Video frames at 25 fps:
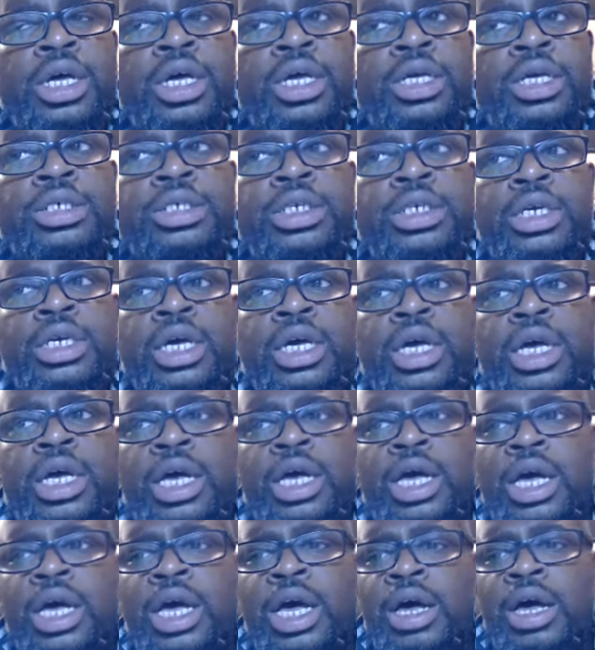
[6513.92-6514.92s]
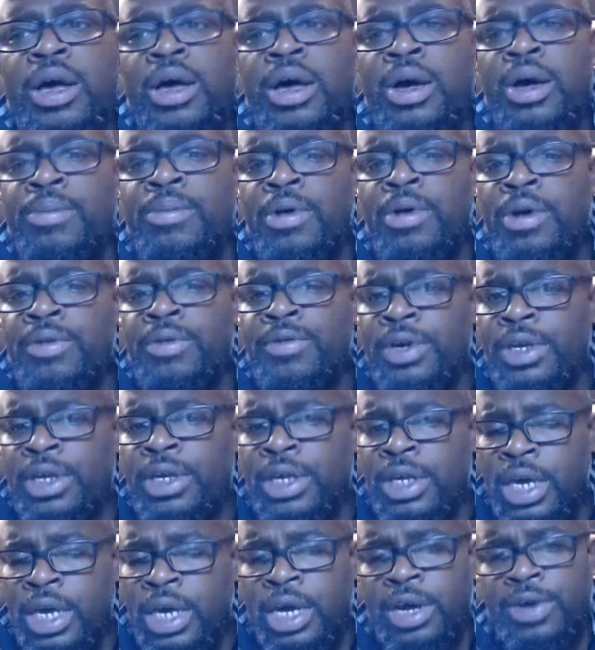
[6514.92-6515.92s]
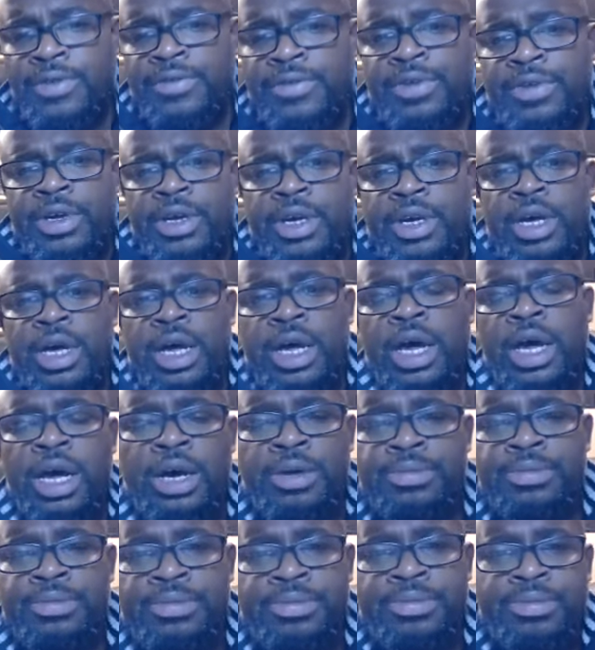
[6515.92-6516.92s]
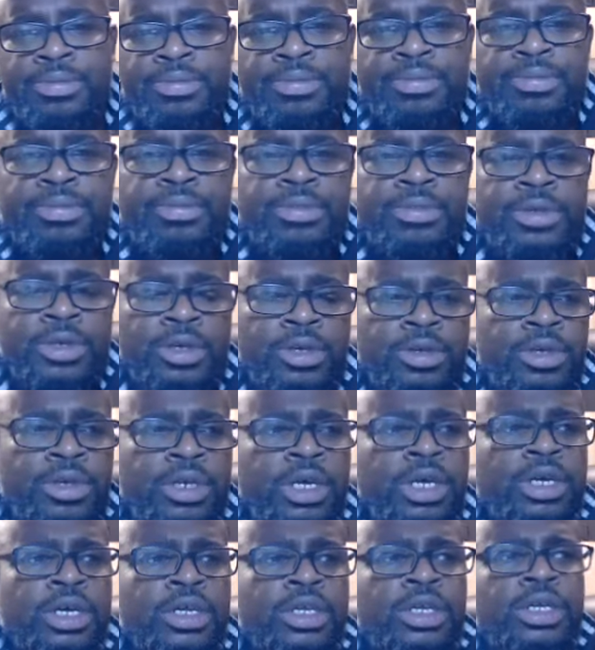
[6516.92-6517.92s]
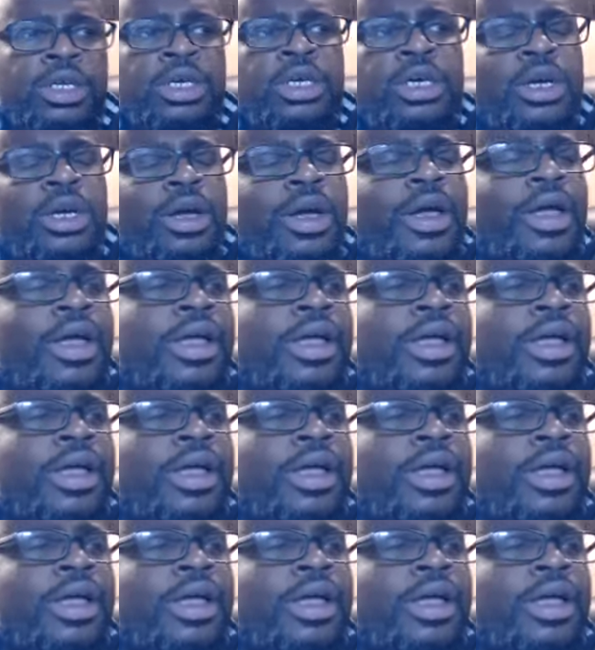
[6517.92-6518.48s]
is more of a gift, uniquely